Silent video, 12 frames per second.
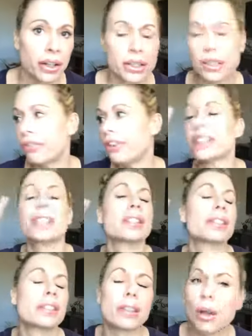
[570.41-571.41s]
to fit
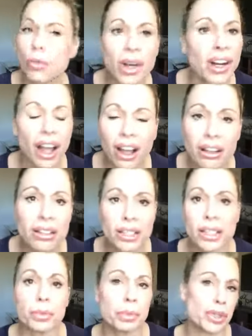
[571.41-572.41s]
someone
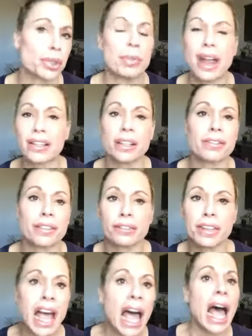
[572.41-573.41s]
else's perspective of
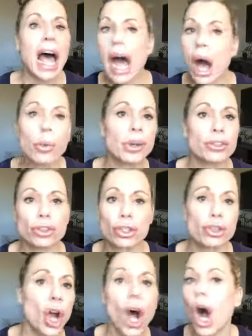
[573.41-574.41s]
how we should
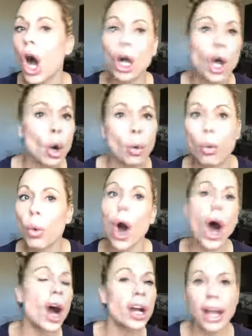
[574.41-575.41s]
talk,
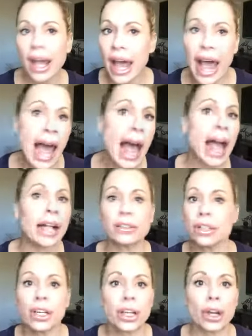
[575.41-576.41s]
walk,
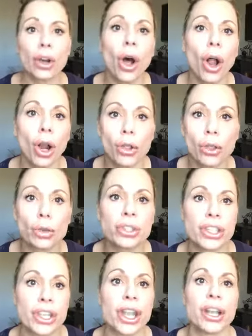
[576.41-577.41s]
act, and all of those
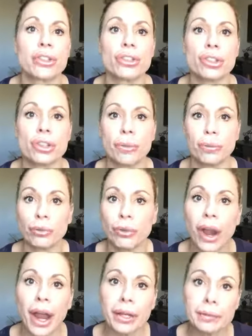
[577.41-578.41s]
things,
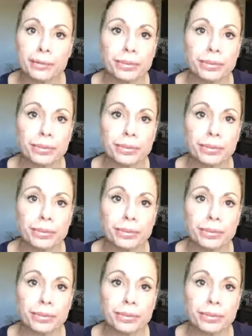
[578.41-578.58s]
right?